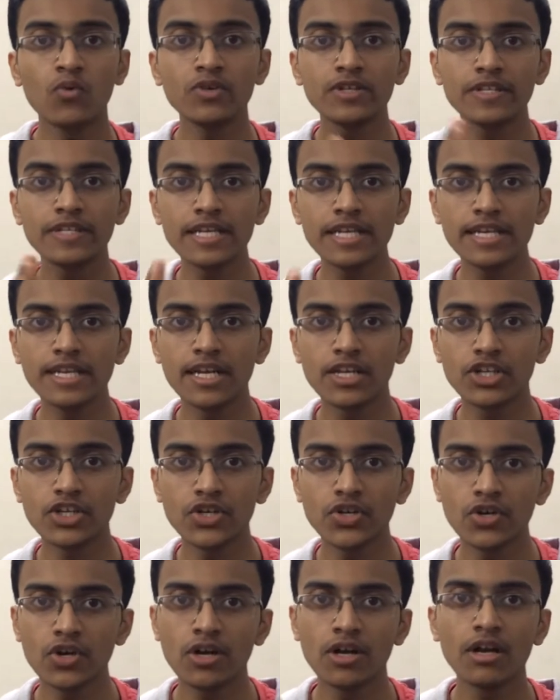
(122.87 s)
signature.
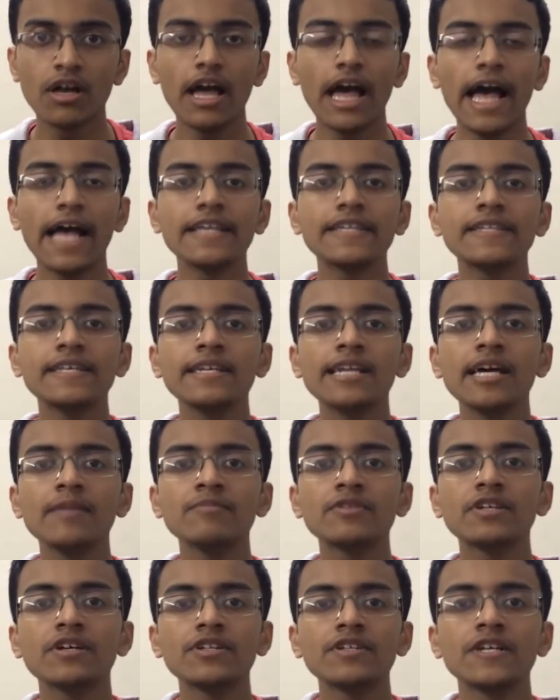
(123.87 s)
As the name
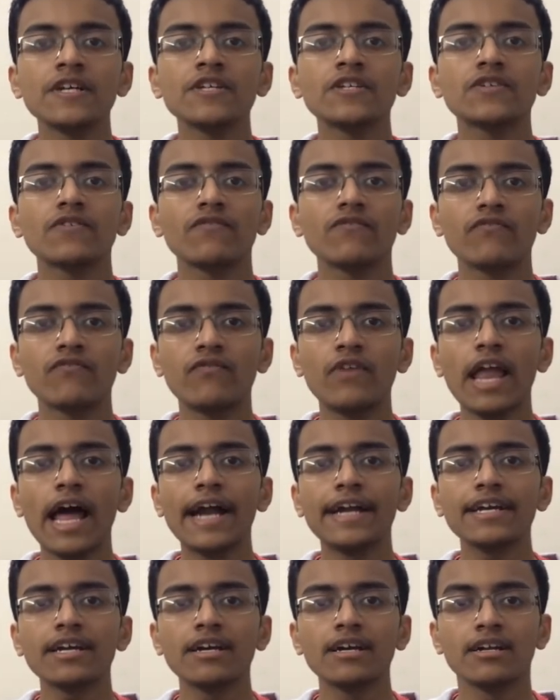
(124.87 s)
suggests,
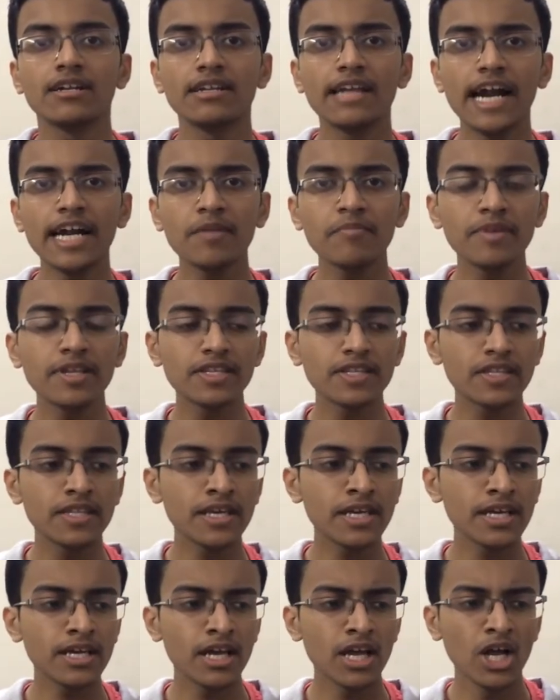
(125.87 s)
flat. That means
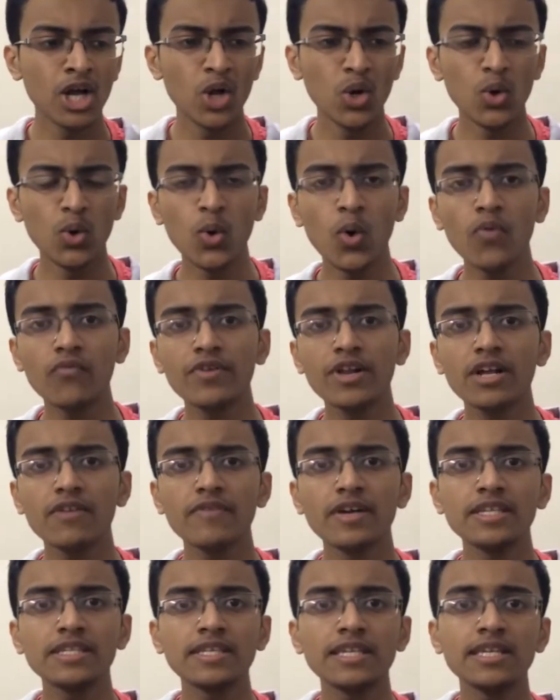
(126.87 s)
the low
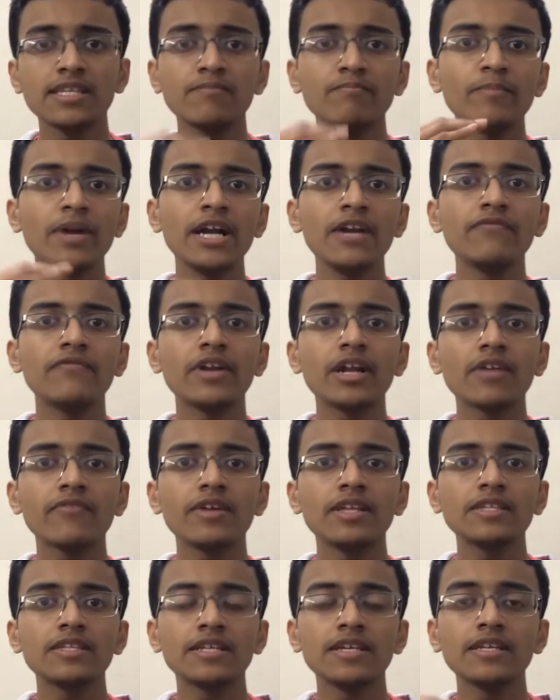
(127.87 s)
frequencies, mid
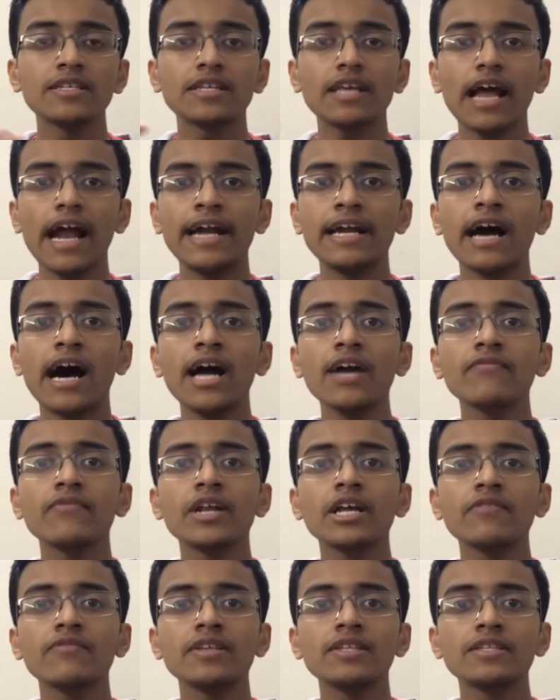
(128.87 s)
frequencies, and high
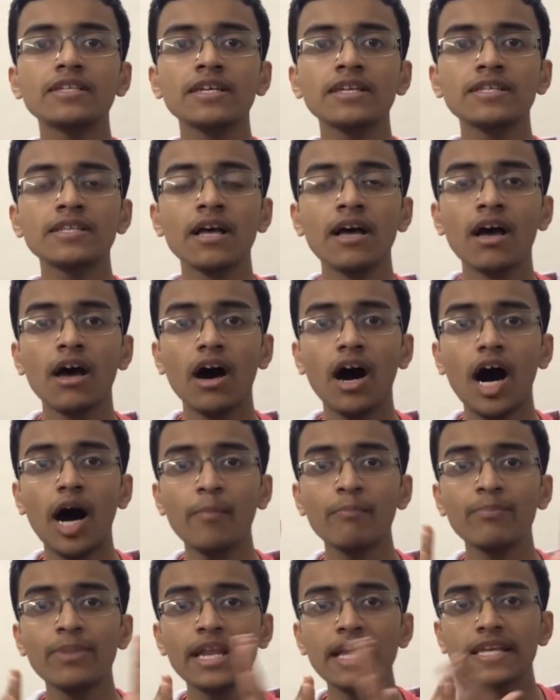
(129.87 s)
frequencies are
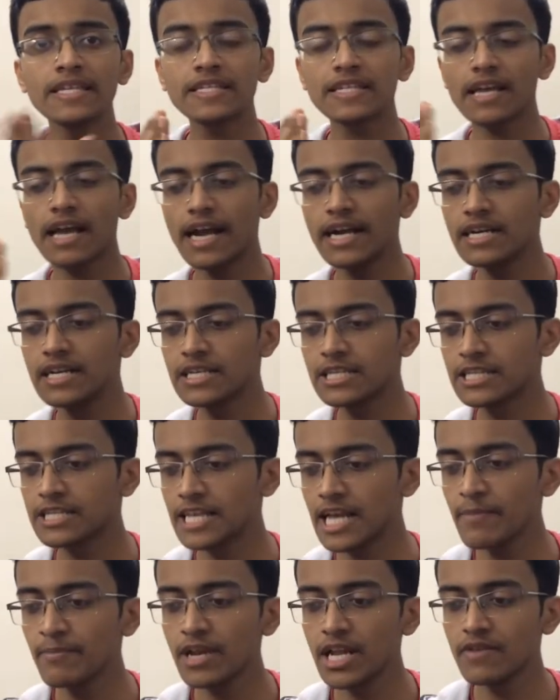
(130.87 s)
placed at the
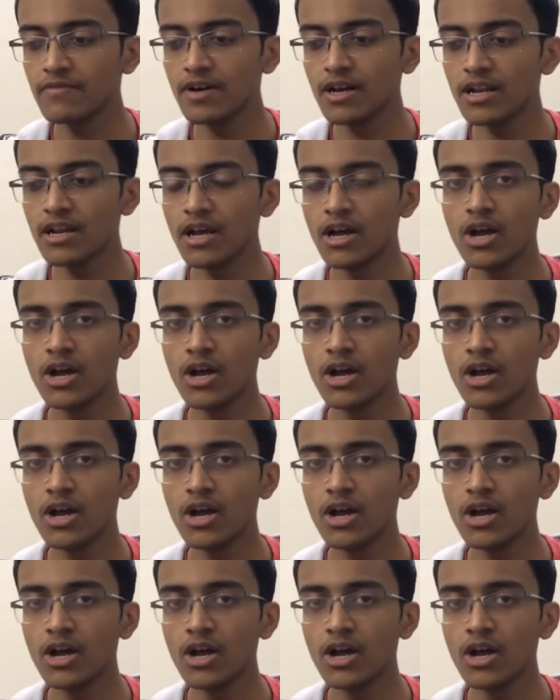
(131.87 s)
same level